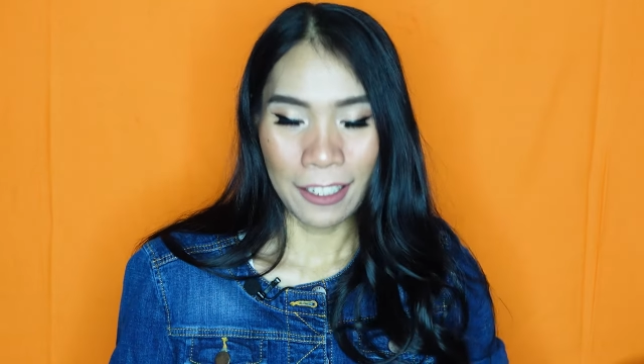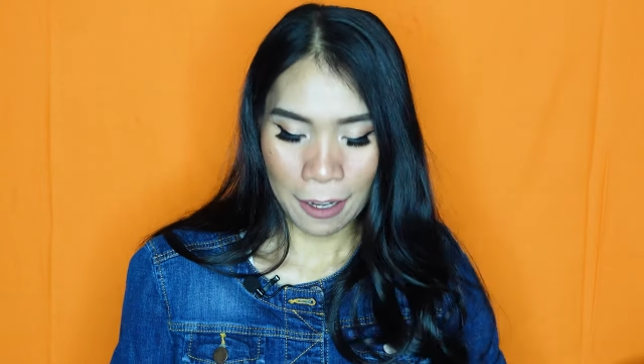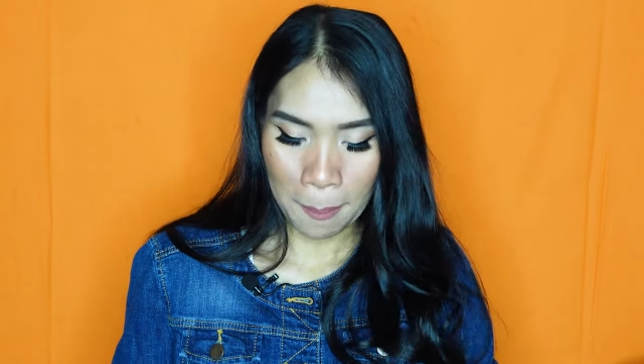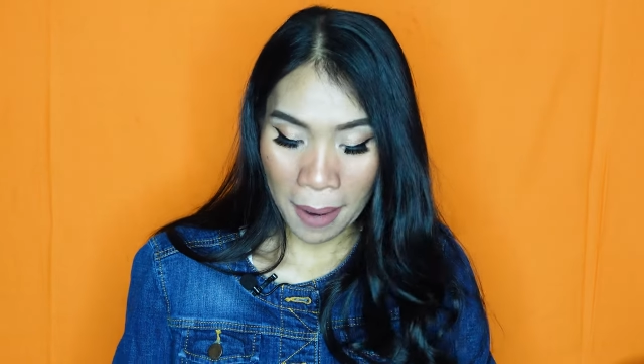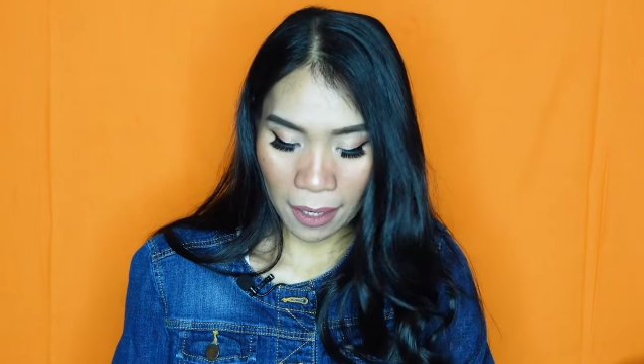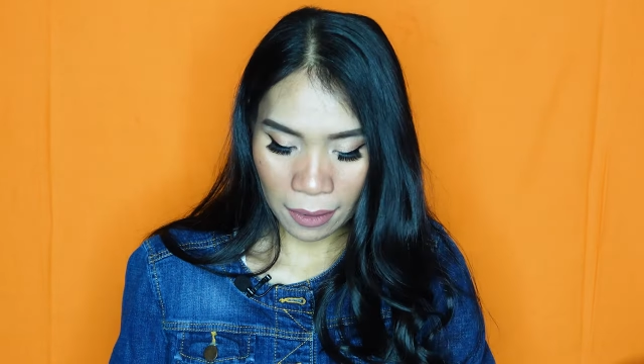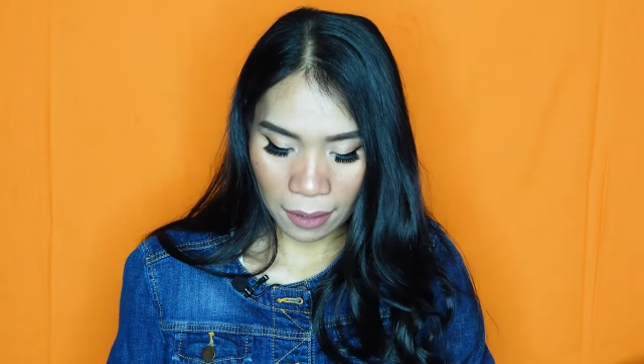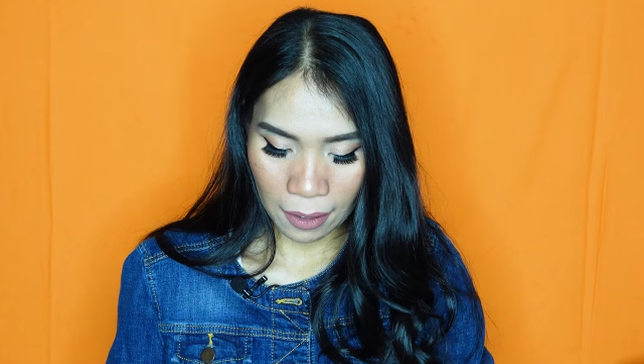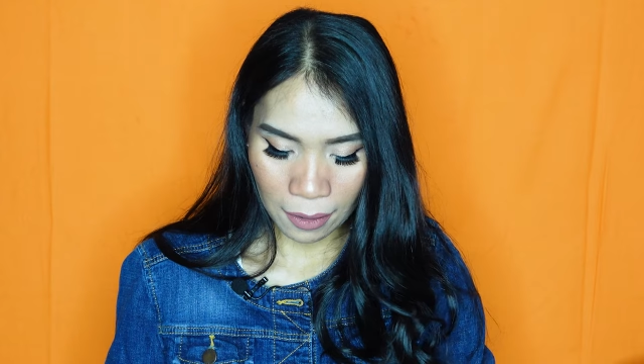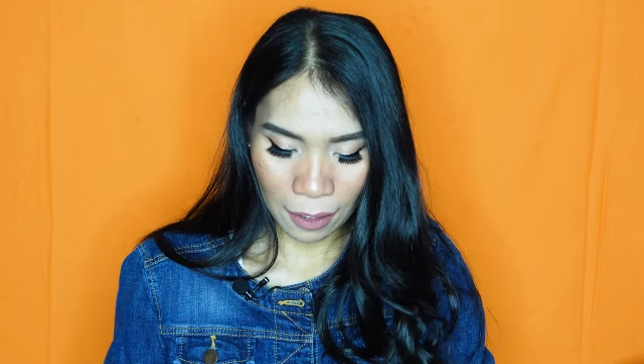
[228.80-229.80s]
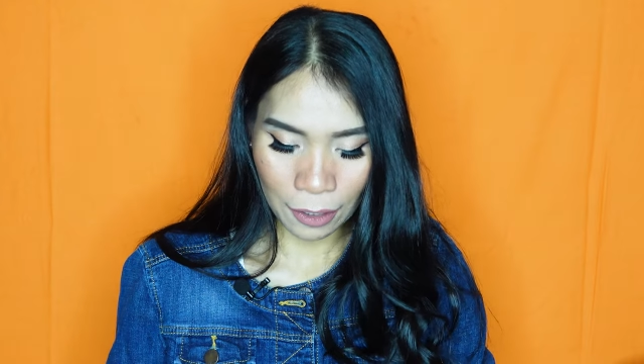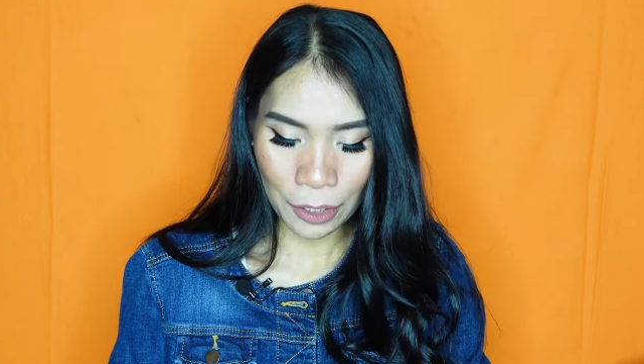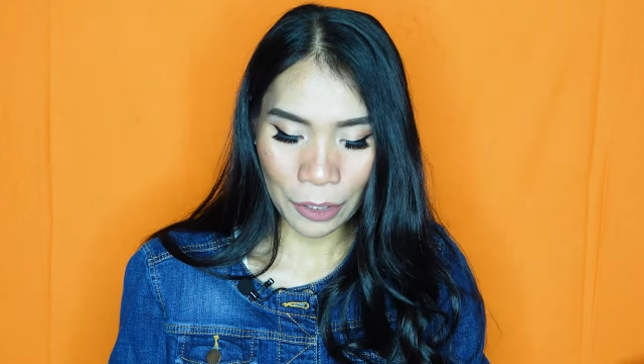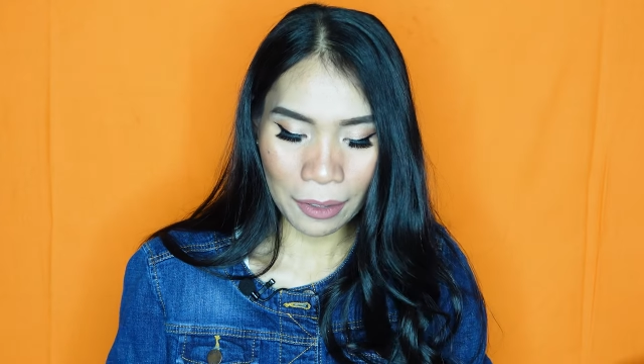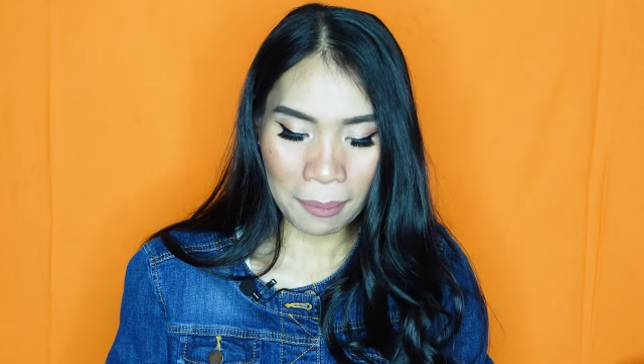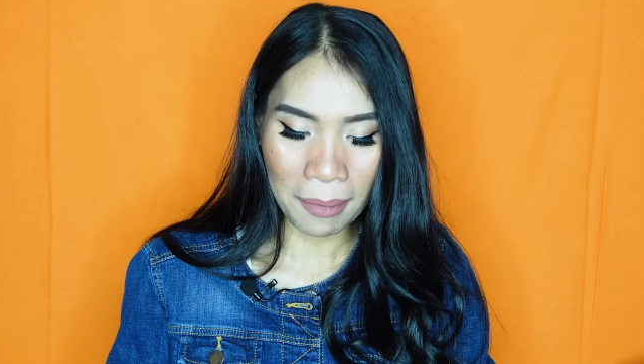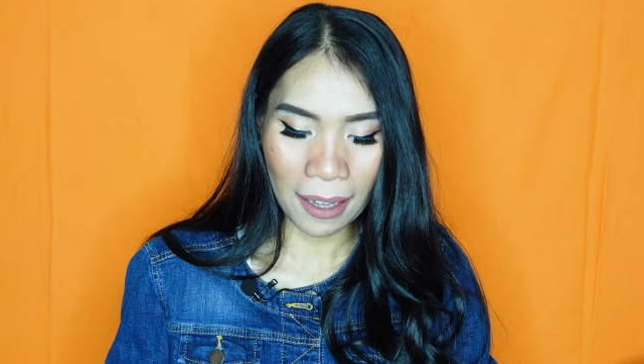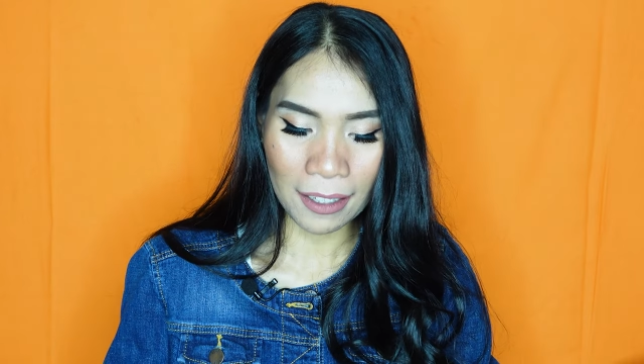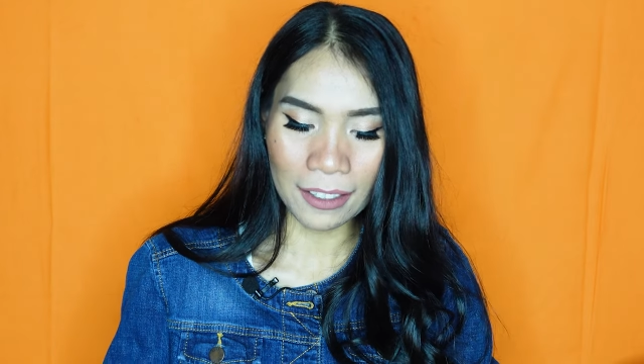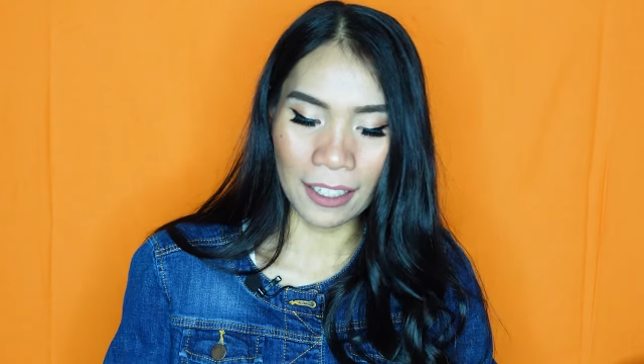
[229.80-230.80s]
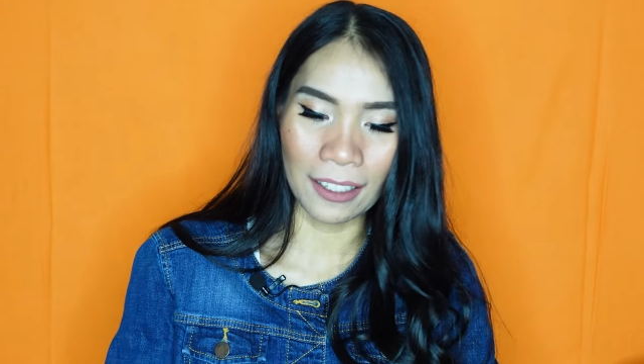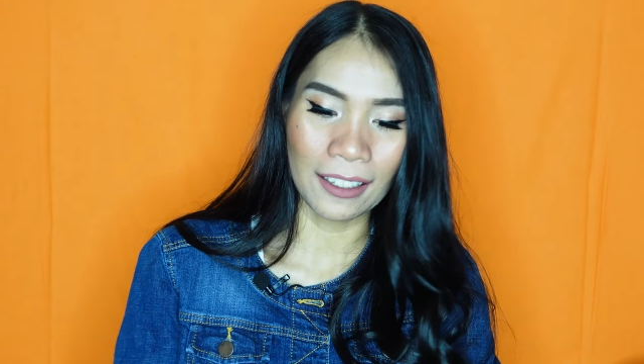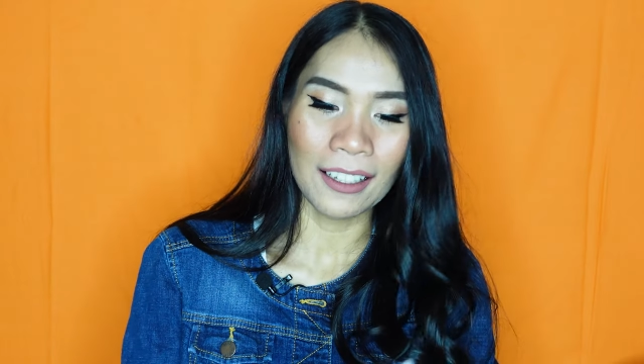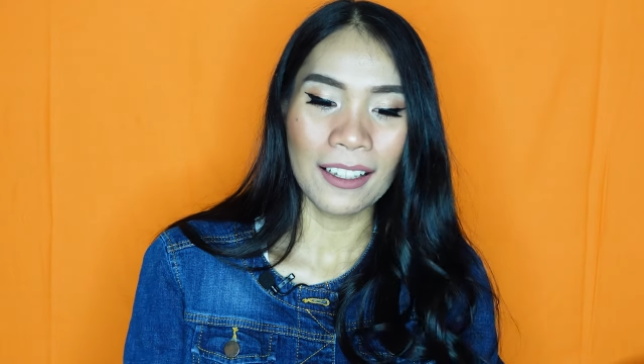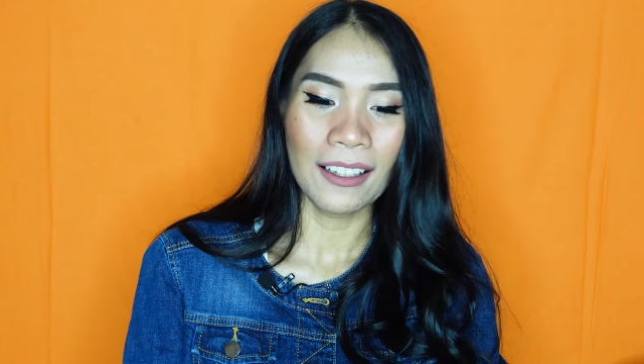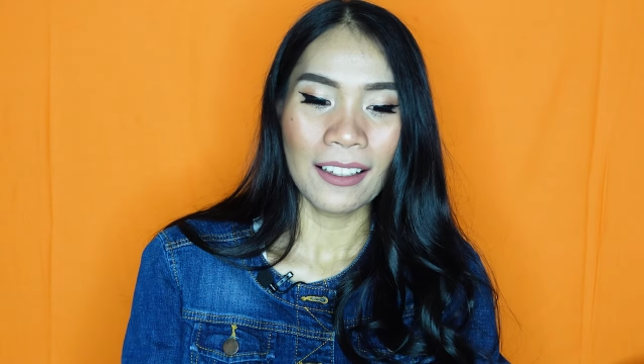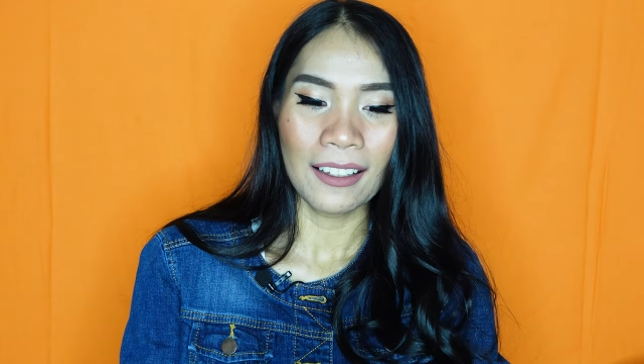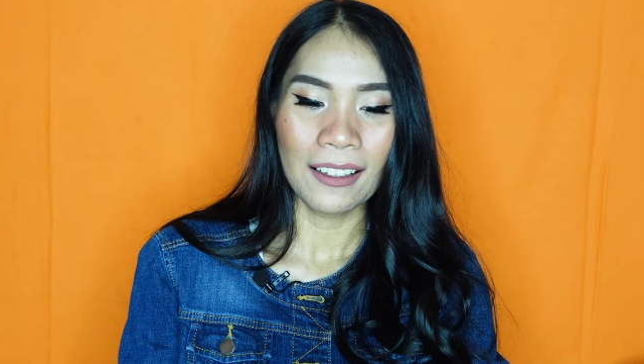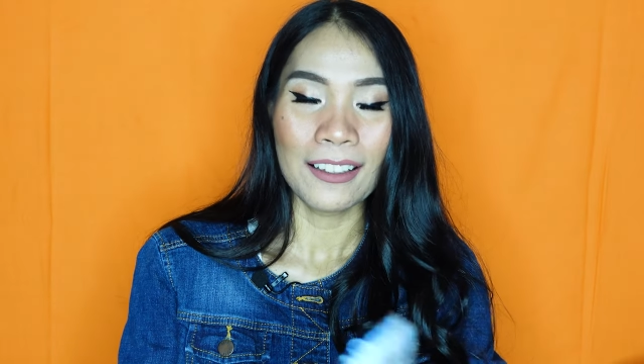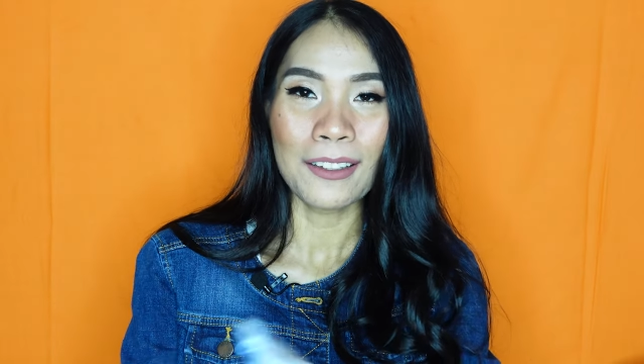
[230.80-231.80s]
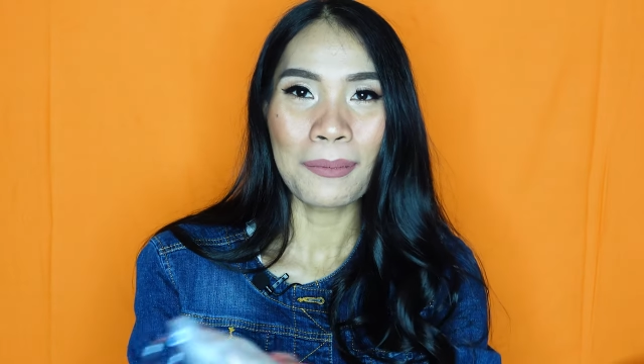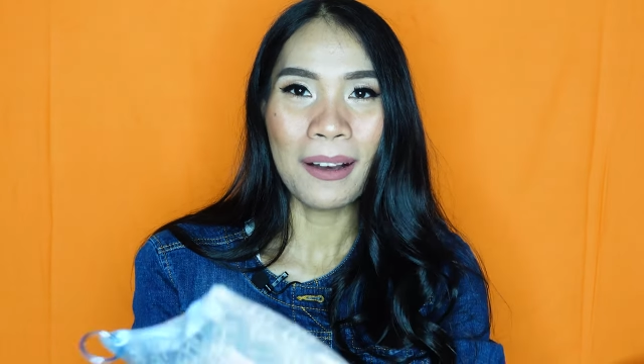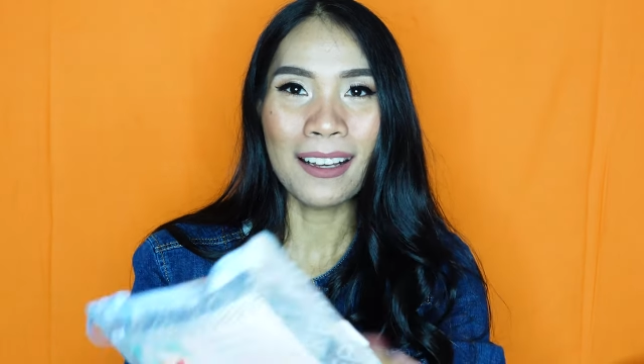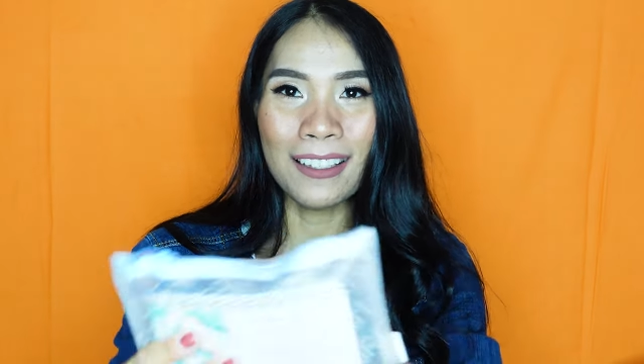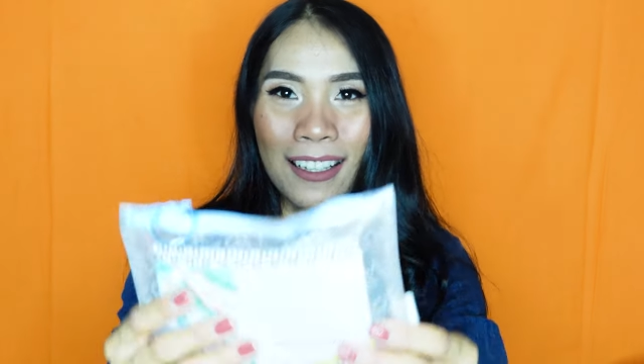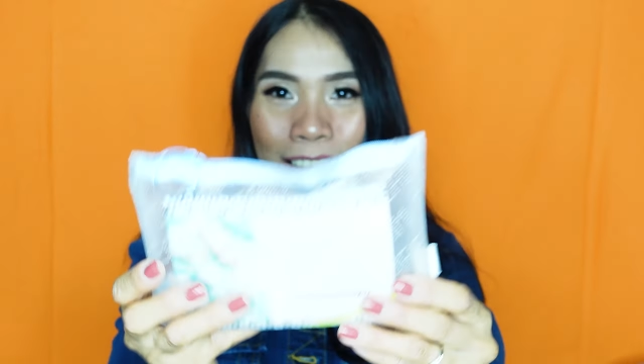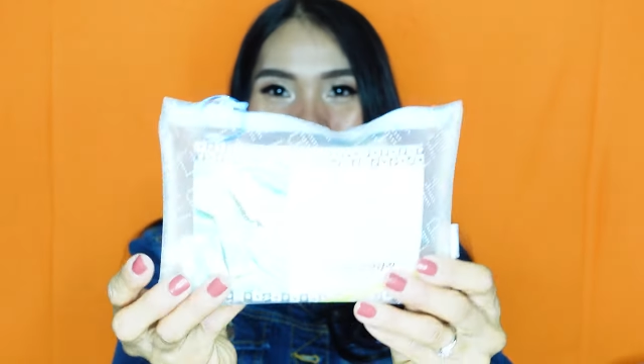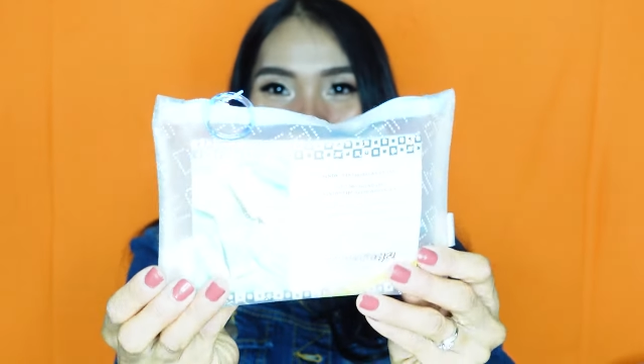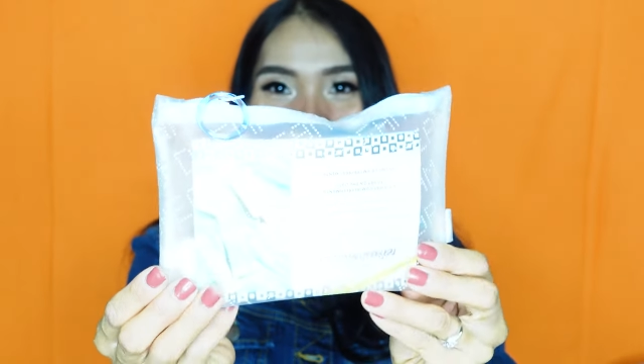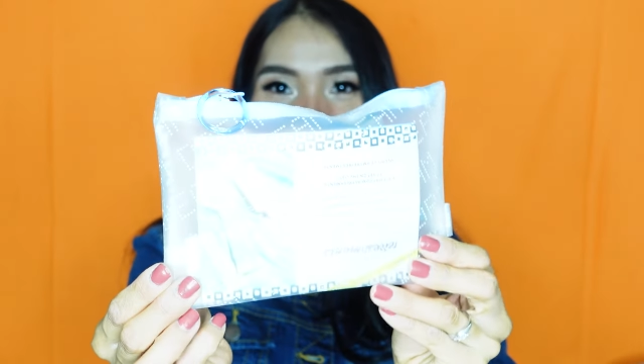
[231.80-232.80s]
month. Ang cute ng packaging. The packaging is so